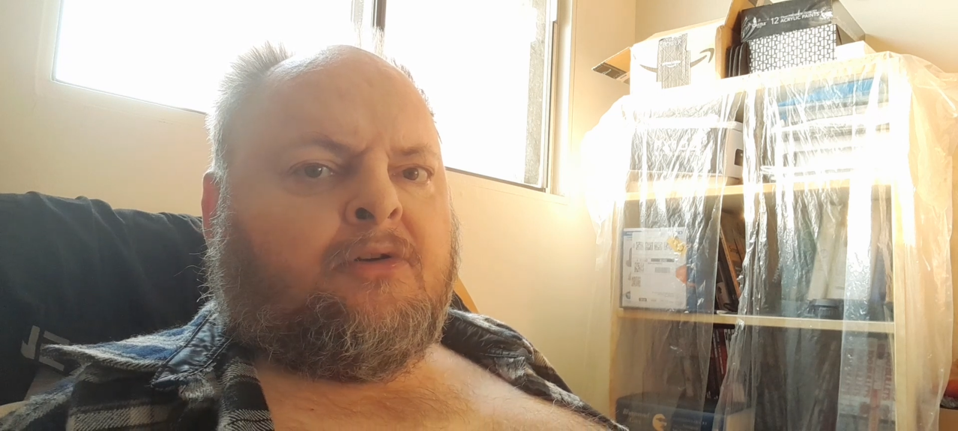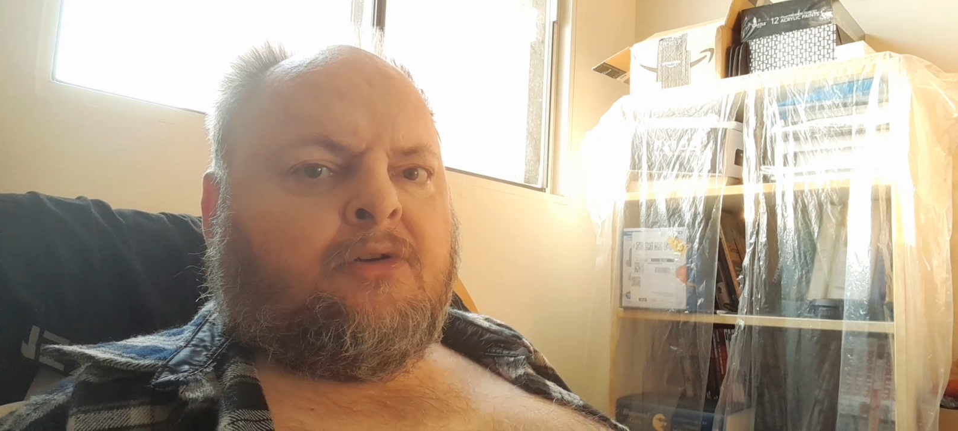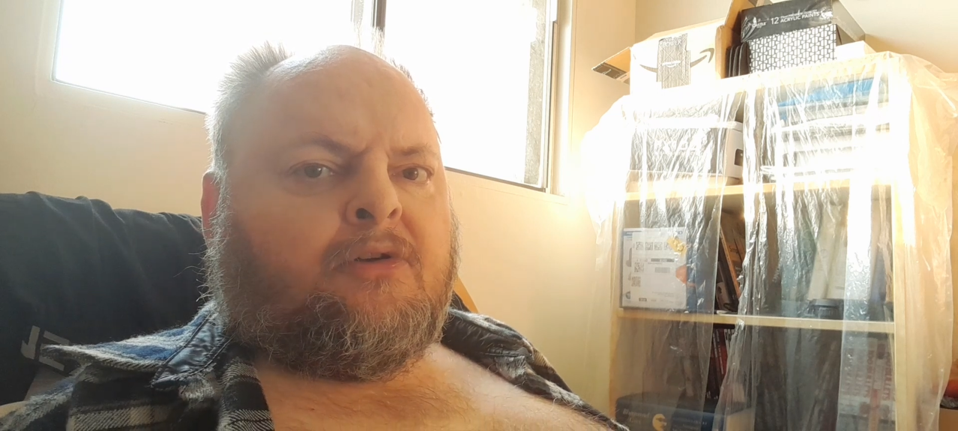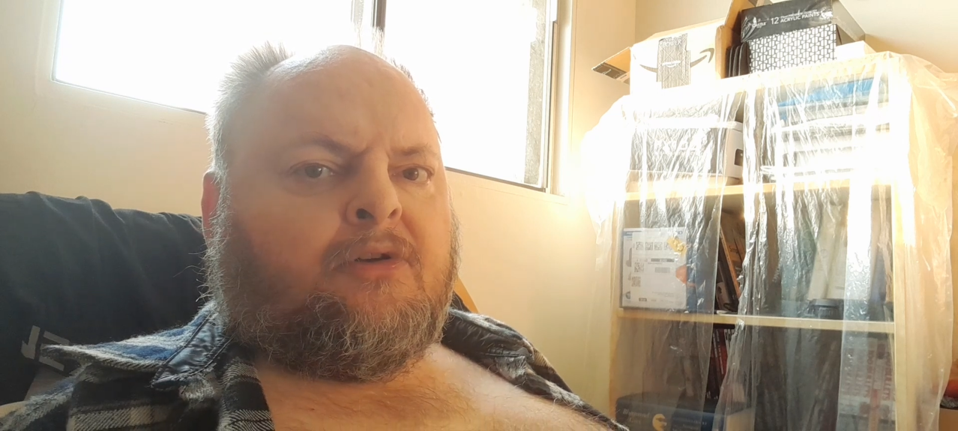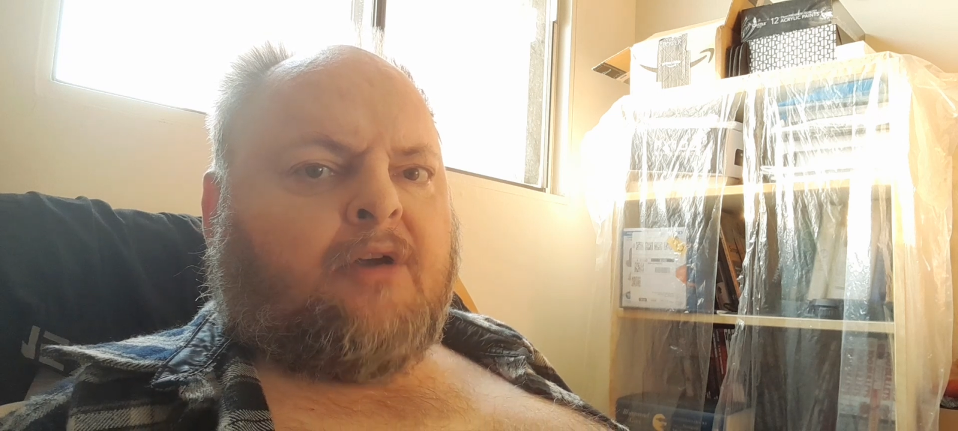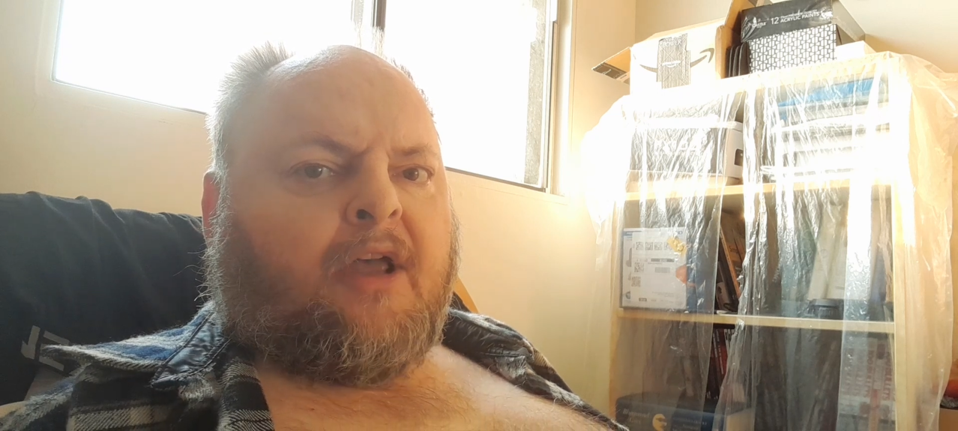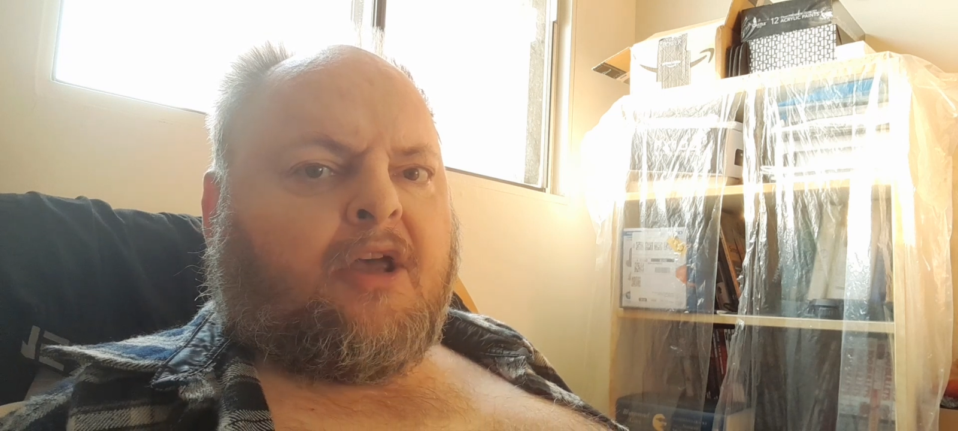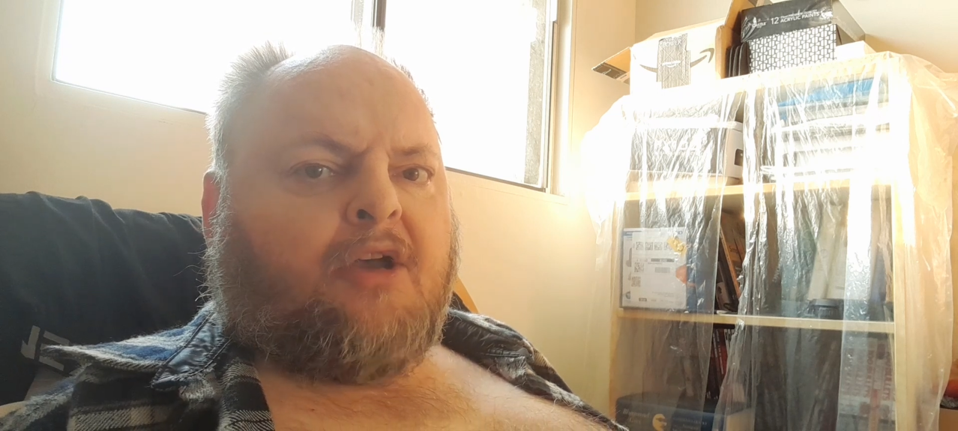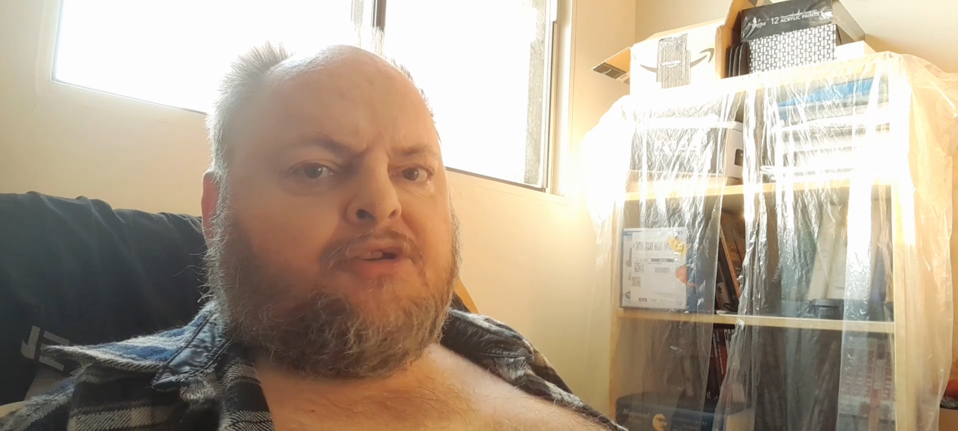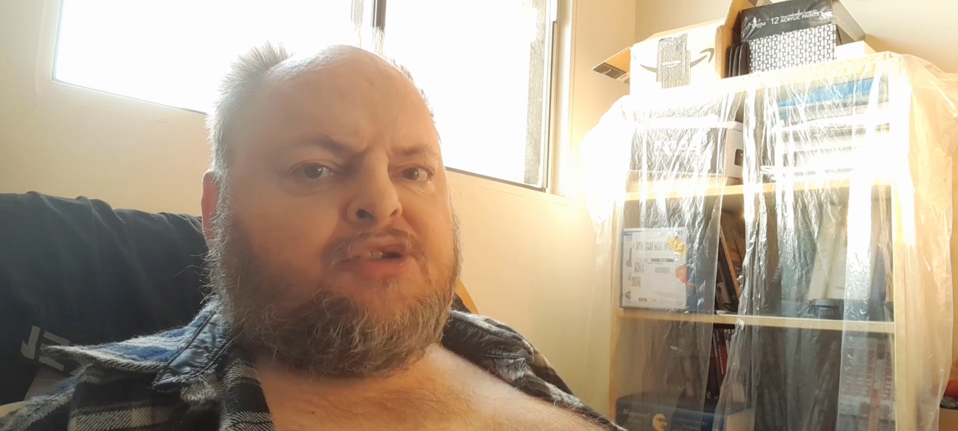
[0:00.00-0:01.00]
I
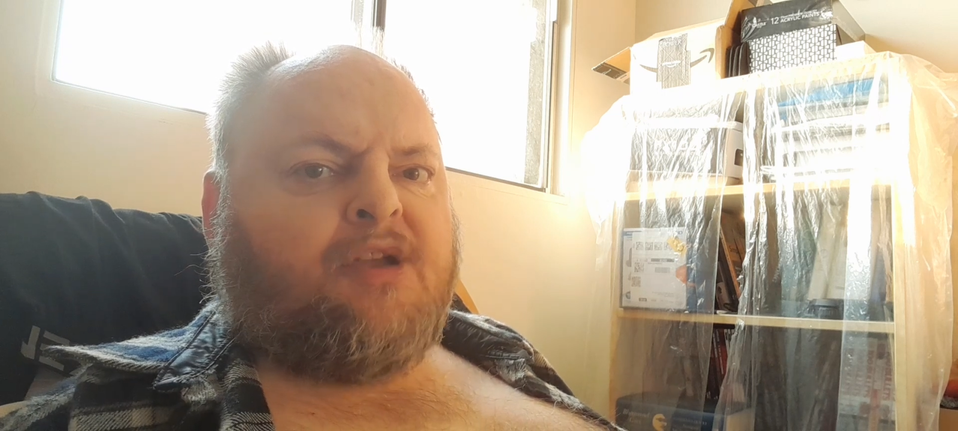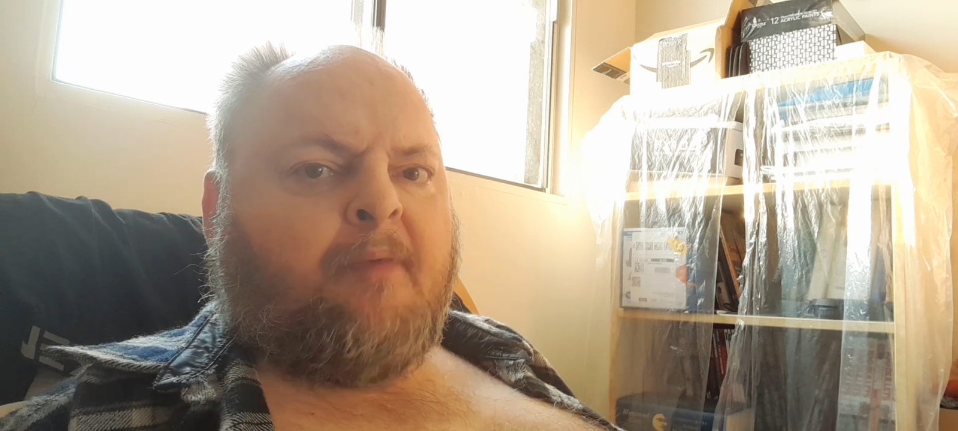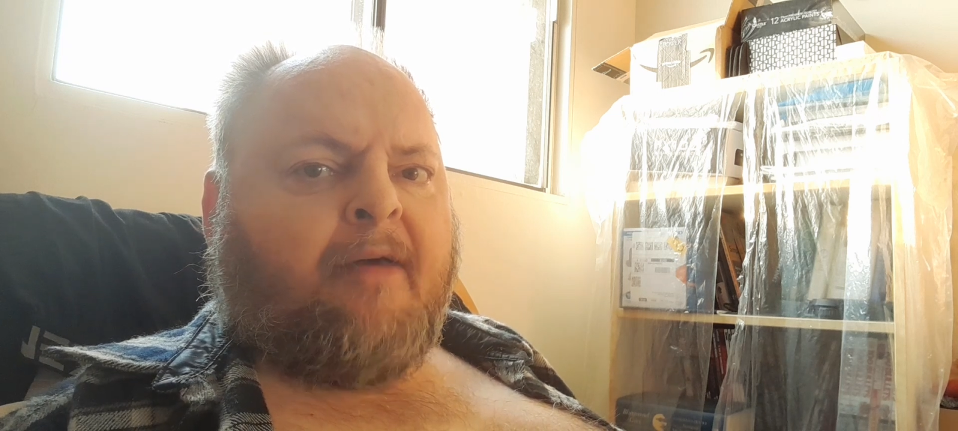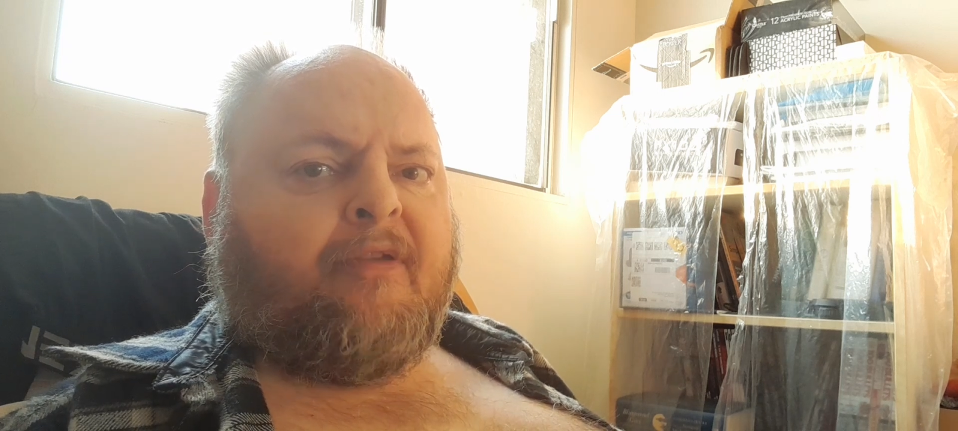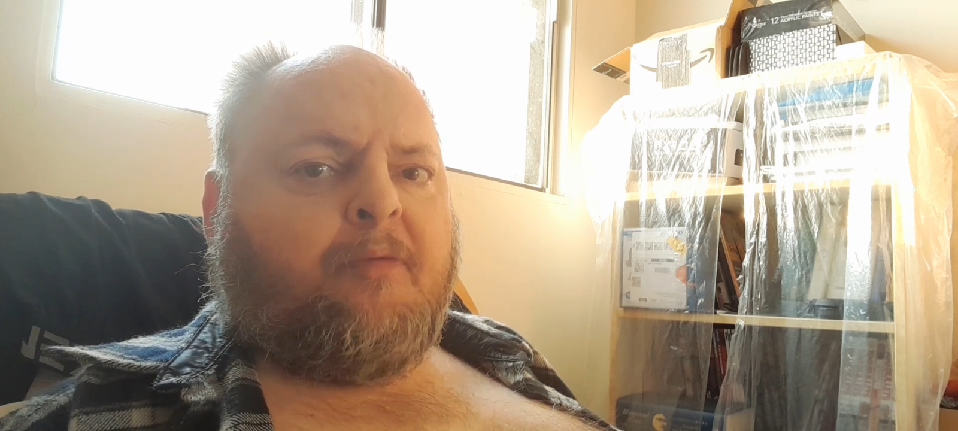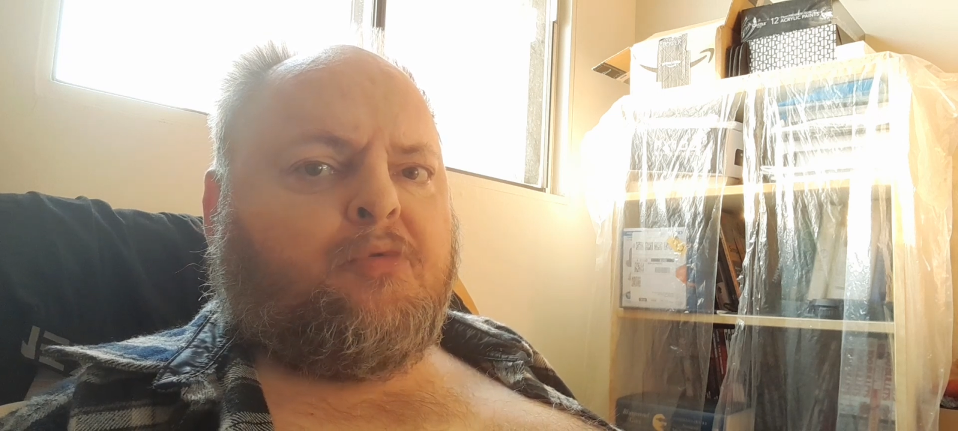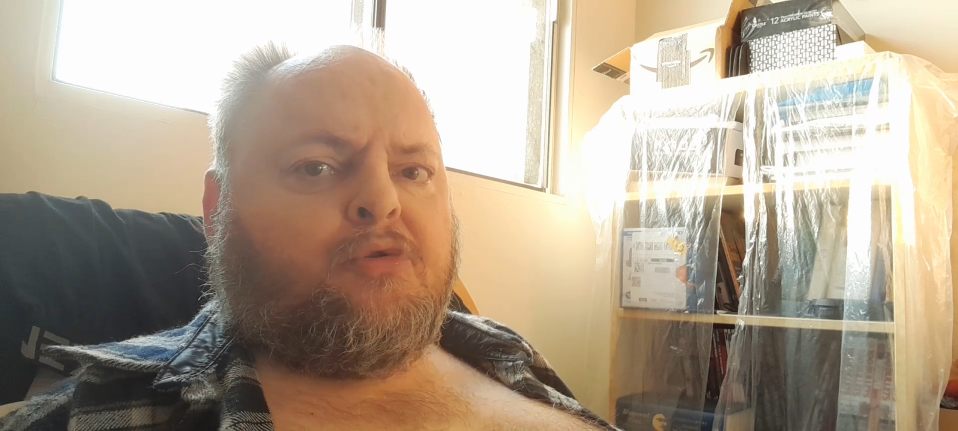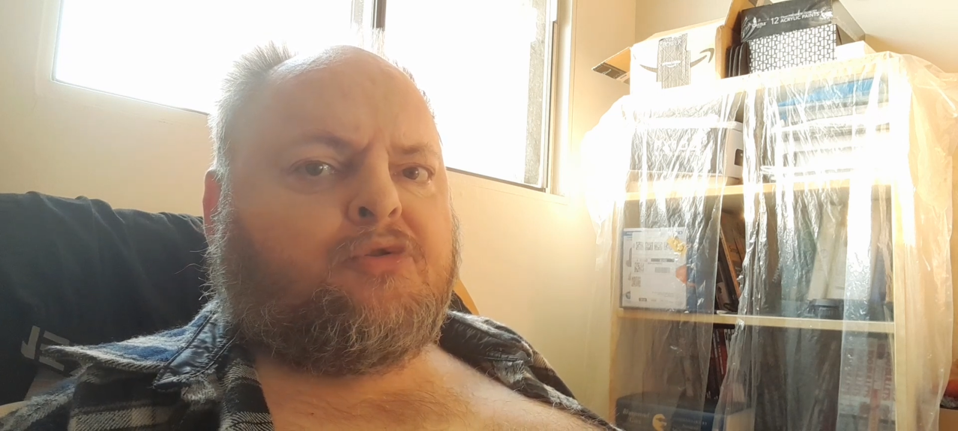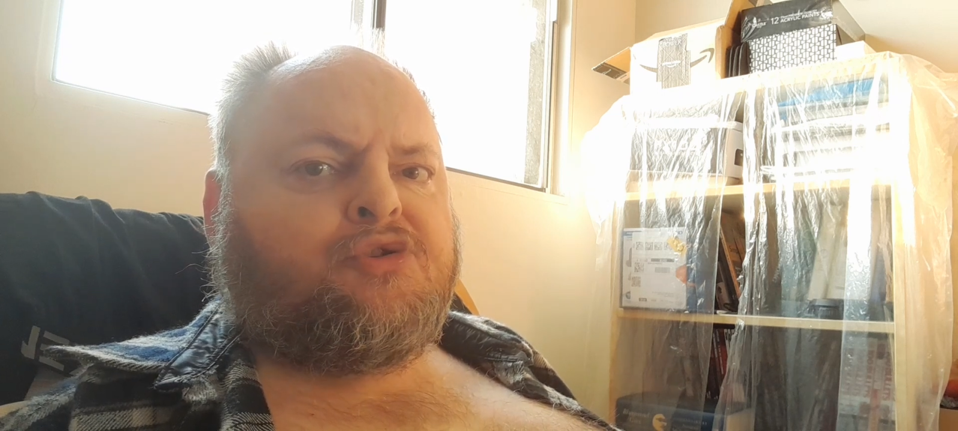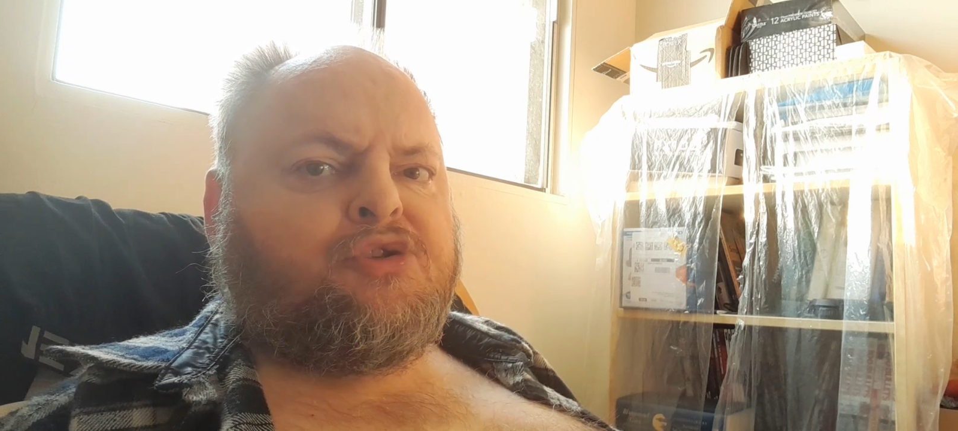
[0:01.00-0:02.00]
got some other
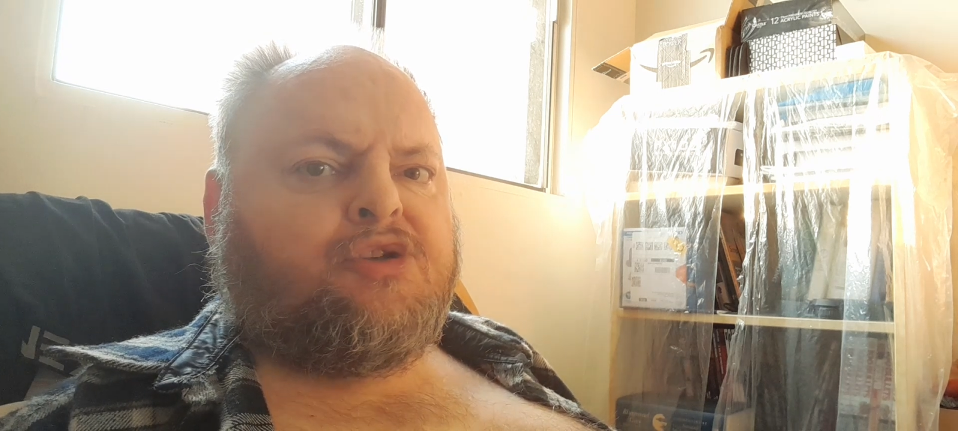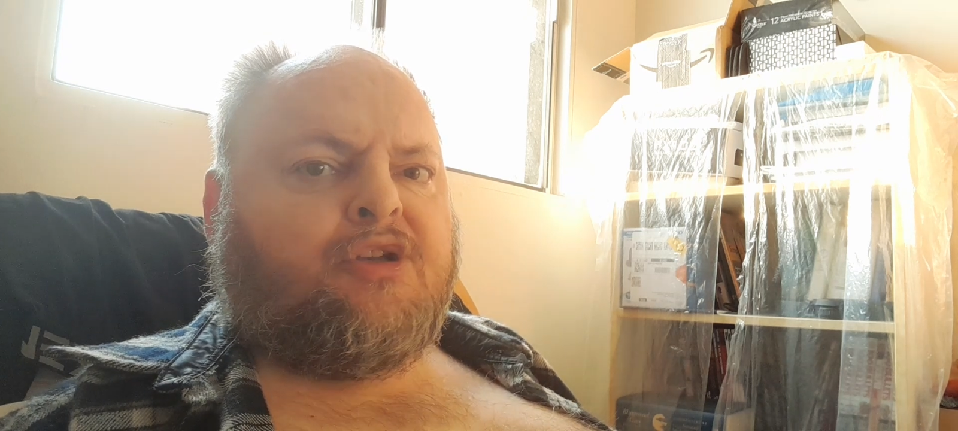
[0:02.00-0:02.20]
books